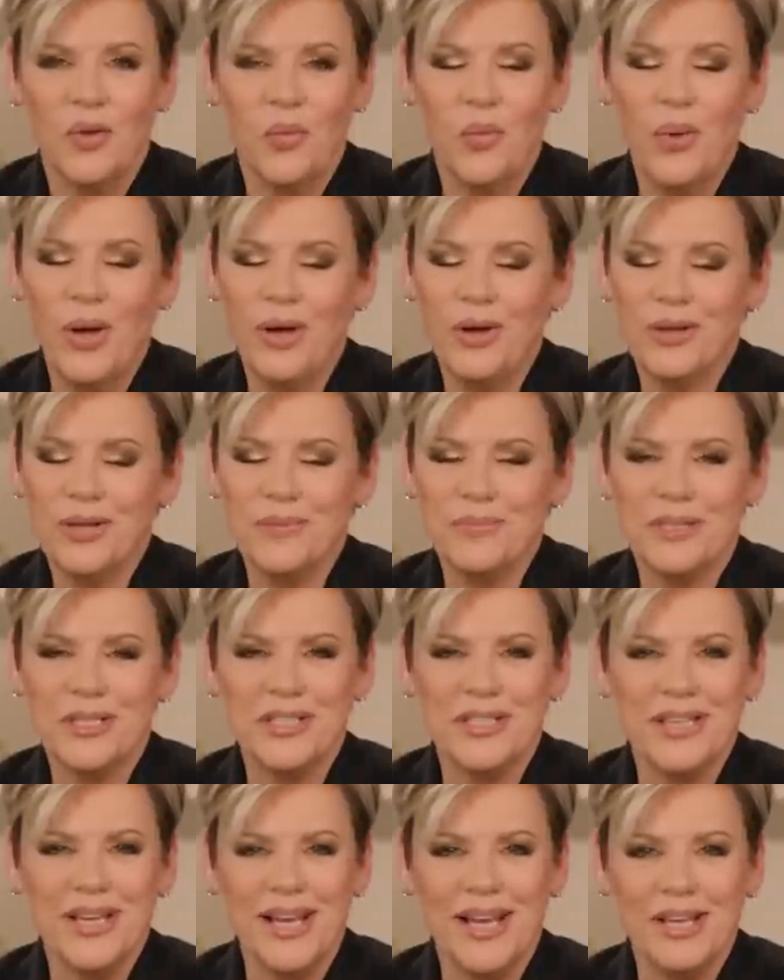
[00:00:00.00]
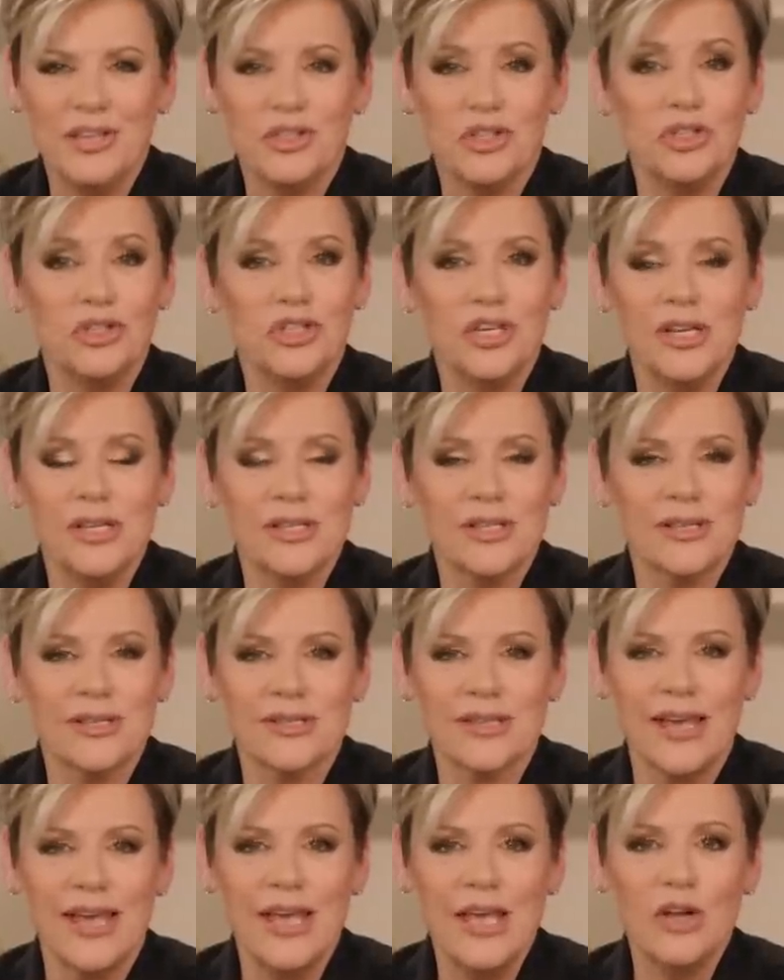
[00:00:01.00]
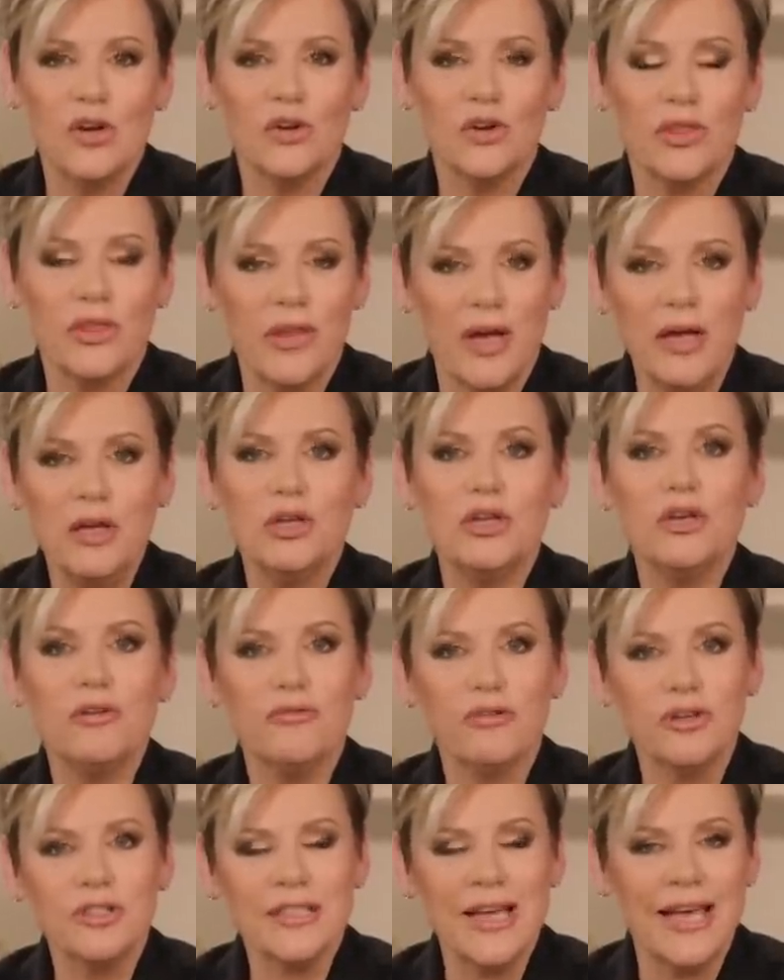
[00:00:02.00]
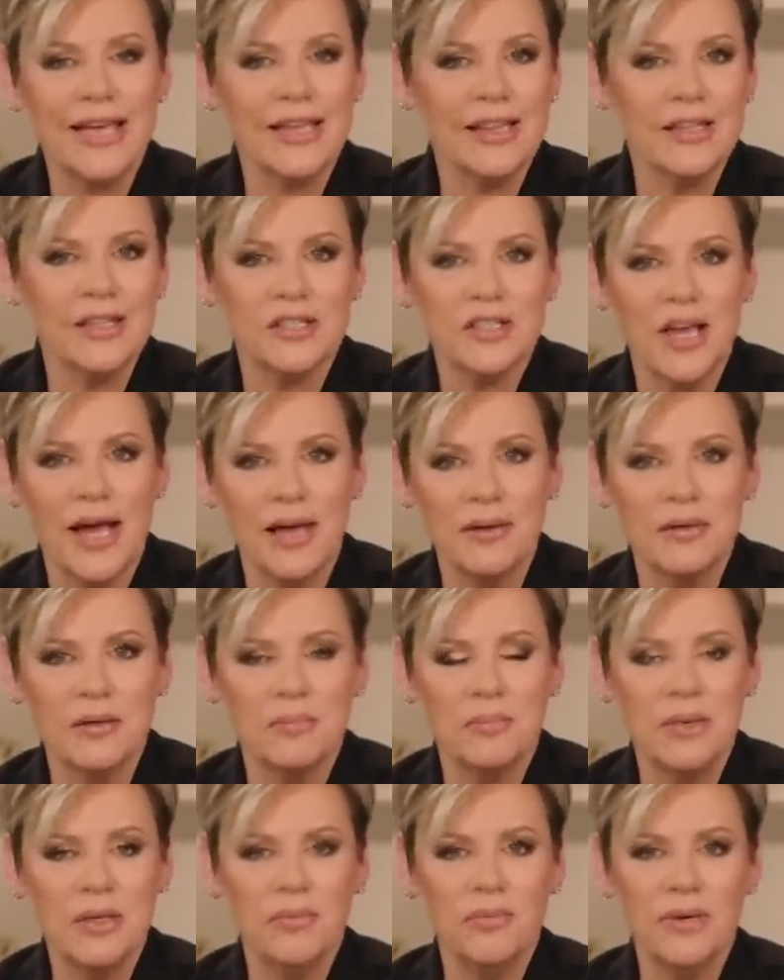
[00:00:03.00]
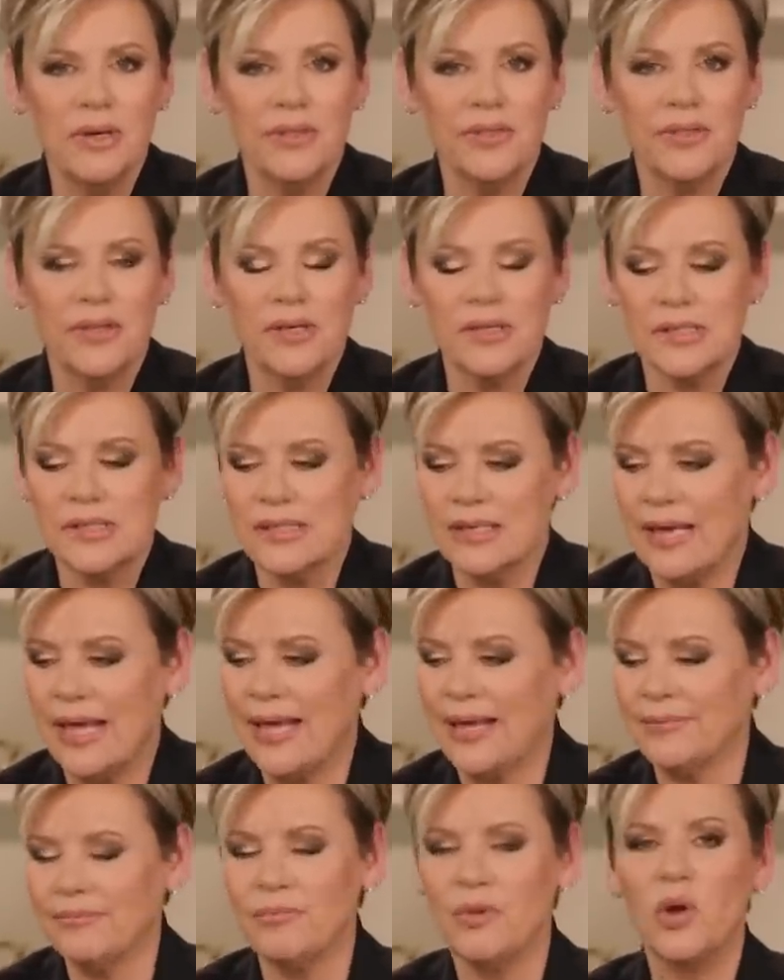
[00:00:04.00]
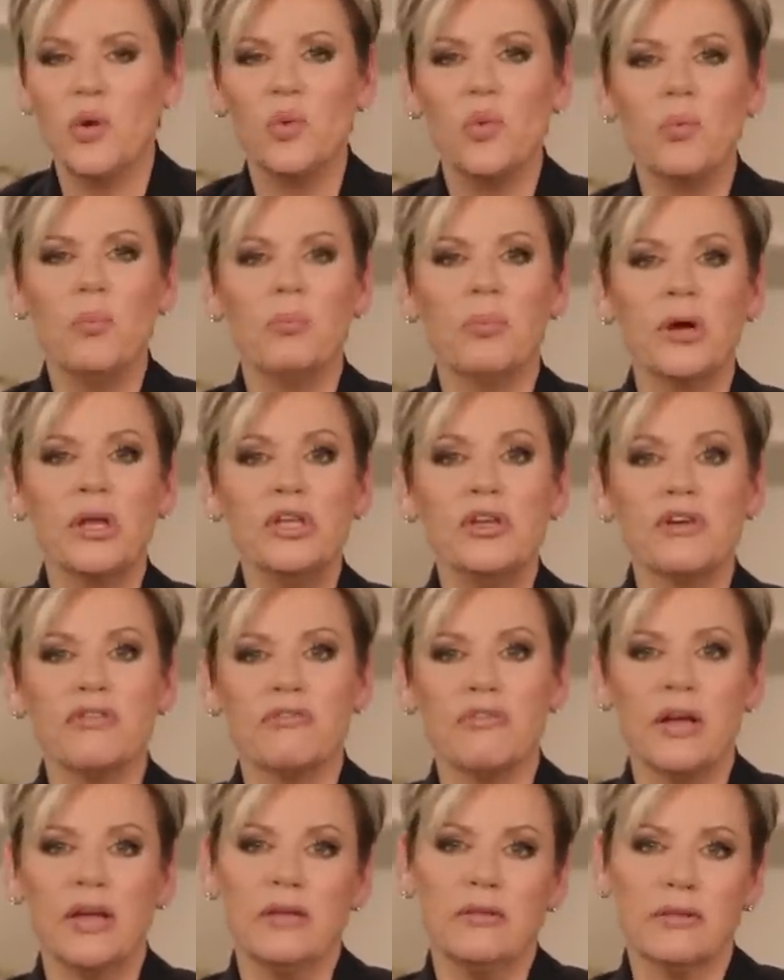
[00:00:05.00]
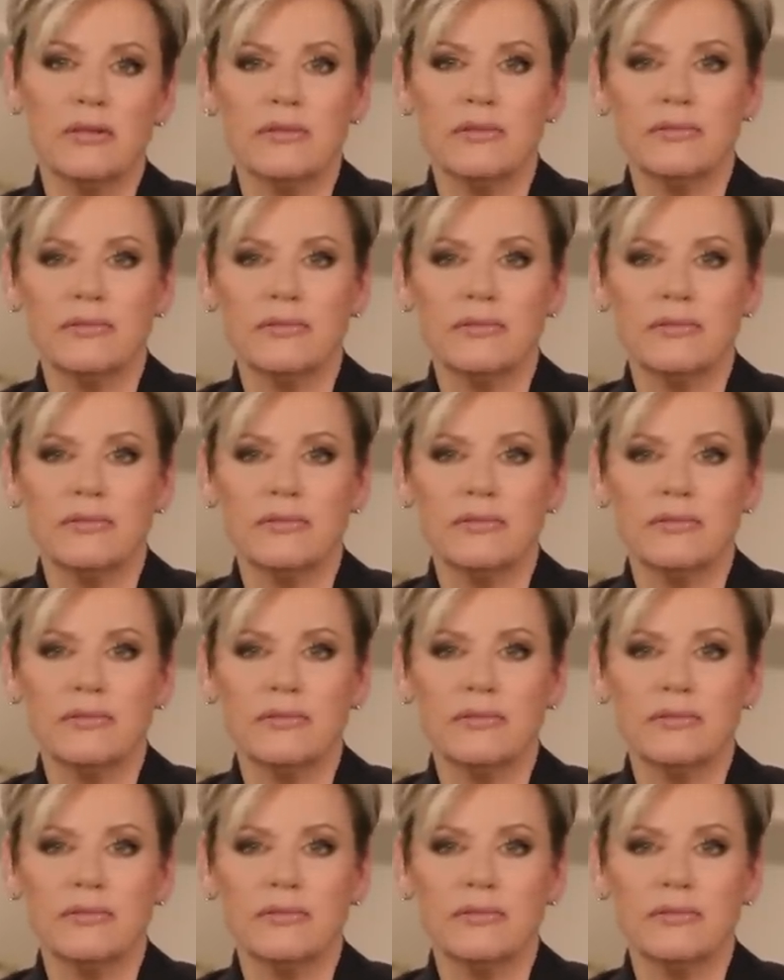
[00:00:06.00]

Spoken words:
Welcome today to Jesus the Healer. Thank you for taking the time to be with us and bring your faith.